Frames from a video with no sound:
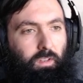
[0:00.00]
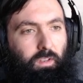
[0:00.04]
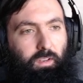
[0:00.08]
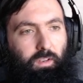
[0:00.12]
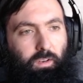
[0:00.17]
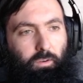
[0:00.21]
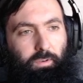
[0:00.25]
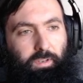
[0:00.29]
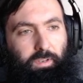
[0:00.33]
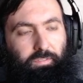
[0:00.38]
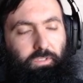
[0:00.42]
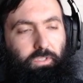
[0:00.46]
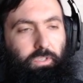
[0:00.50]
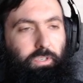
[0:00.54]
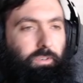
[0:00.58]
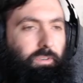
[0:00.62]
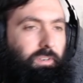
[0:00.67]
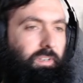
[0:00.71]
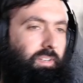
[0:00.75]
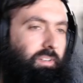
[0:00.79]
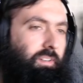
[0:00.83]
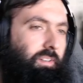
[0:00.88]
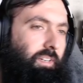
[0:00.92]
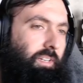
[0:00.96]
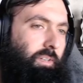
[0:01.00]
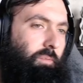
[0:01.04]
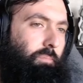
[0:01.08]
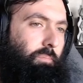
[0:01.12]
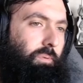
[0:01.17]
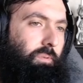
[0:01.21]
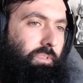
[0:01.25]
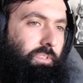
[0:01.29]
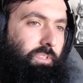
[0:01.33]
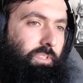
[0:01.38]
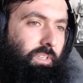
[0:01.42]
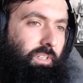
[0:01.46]
Uh, we have
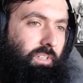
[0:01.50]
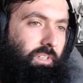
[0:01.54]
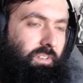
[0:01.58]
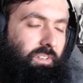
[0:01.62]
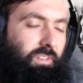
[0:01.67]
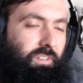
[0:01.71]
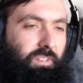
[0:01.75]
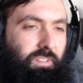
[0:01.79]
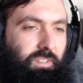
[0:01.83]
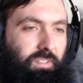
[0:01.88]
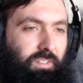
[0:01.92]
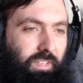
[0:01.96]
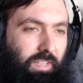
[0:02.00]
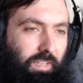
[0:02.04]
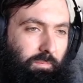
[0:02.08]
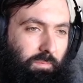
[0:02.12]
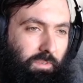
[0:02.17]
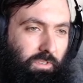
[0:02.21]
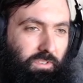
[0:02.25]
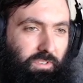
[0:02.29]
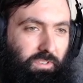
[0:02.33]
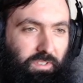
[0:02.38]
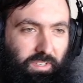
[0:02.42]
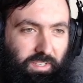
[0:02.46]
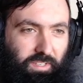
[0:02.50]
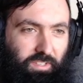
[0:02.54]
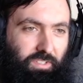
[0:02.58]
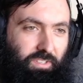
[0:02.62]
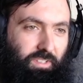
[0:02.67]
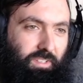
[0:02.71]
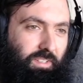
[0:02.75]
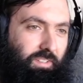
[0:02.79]
29% damage reduction.